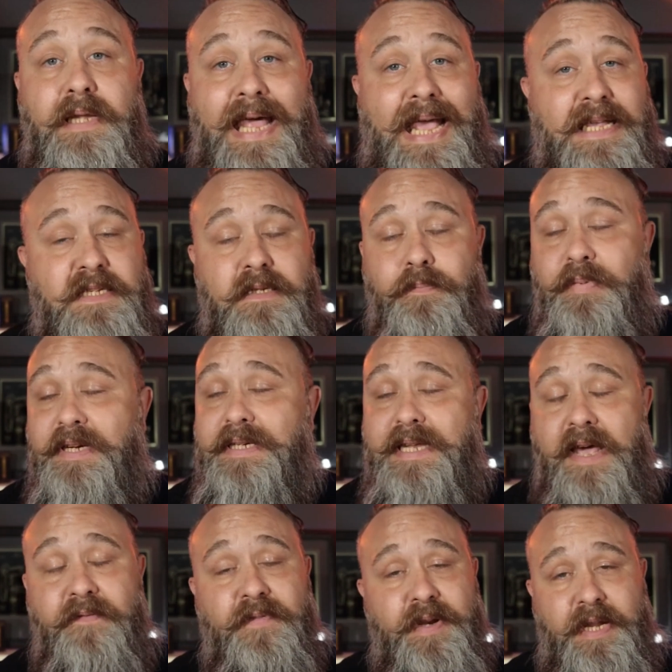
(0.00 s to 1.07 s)
Last, but
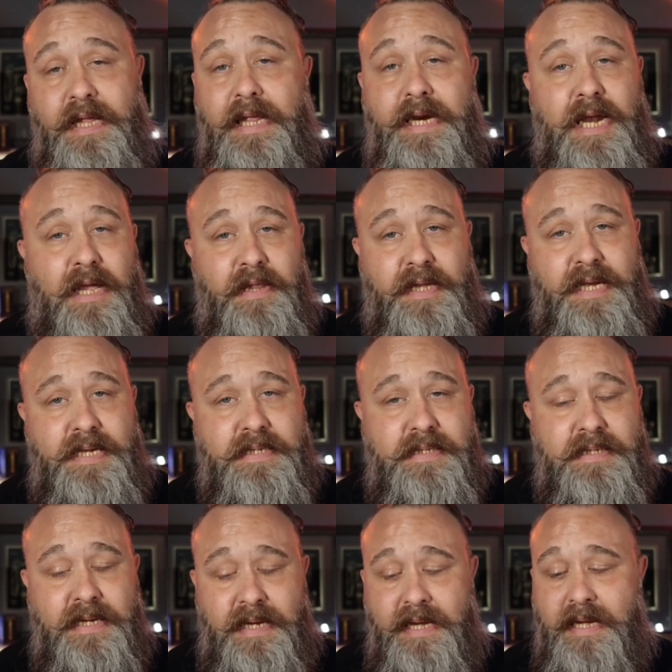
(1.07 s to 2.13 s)
definitely not
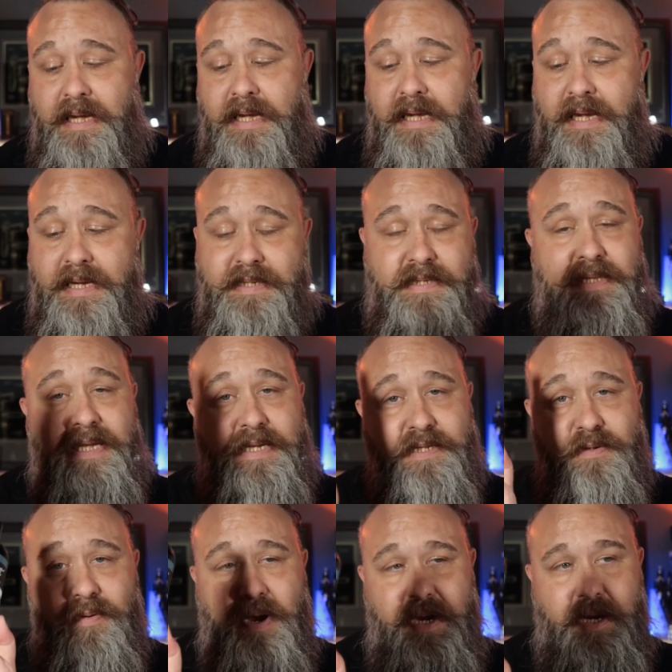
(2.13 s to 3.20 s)
least, is
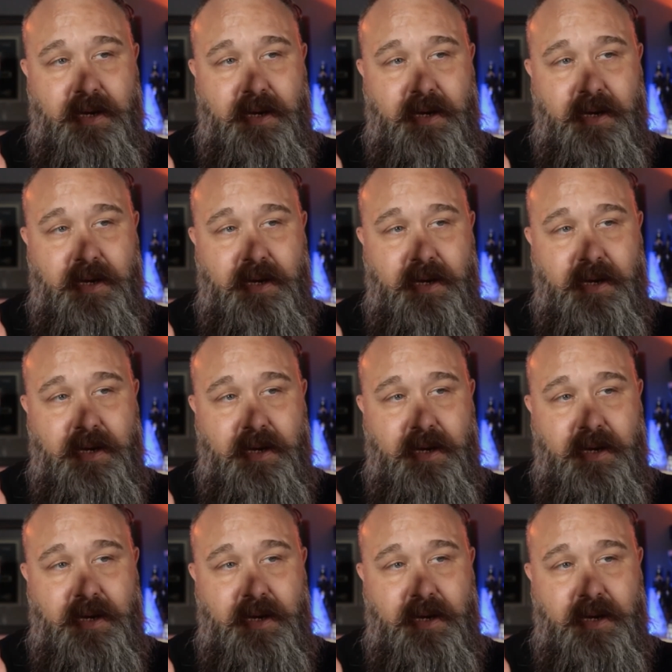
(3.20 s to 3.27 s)
this right